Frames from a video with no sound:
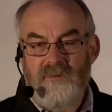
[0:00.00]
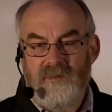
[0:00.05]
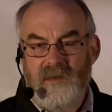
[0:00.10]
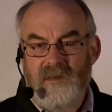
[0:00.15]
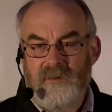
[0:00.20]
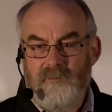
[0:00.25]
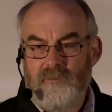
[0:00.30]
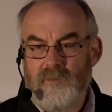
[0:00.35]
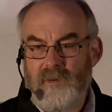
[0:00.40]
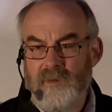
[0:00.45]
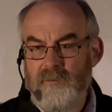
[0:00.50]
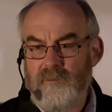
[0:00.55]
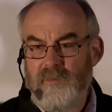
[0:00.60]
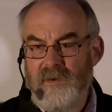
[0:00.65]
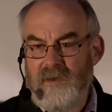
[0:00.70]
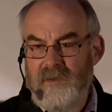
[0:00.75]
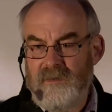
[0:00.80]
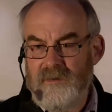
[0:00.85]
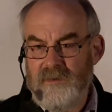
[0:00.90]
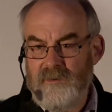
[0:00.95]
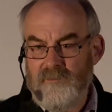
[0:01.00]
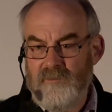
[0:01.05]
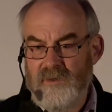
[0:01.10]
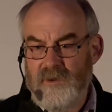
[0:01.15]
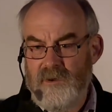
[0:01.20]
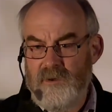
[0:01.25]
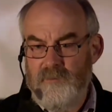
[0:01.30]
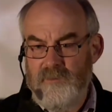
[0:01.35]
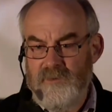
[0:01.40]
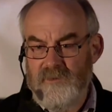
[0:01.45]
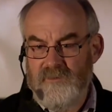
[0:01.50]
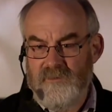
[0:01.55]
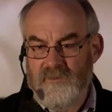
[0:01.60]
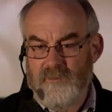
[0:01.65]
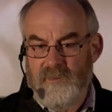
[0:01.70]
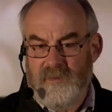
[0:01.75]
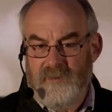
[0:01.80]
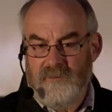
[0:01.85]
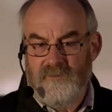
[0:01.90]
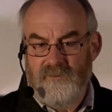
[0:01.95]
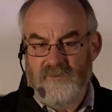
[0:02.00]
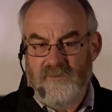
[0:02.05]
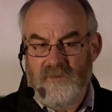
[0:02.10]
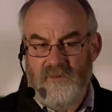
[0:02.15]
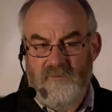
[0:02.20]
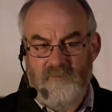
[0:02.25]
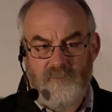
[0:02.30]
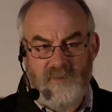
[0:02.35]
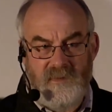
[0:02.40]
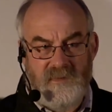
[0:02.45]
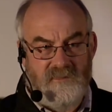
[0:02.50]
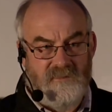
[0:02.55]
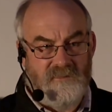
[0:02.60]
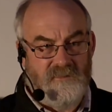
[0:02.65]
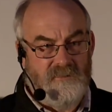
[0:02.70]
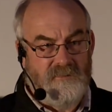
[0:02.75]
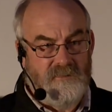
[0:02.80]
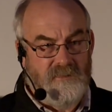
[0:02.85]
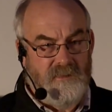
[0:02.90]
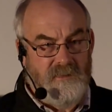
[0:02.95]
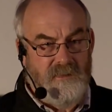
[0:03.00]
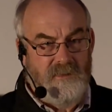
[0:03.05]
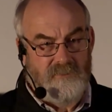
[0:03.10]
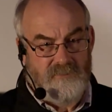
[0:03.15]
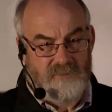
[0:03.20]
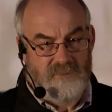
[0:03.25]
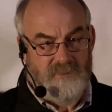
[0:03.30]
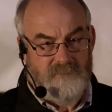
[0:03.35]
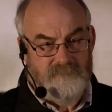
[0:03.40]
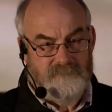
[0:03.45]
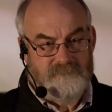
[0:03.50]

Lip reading: that by buying them copious amounts of pizza and Coke.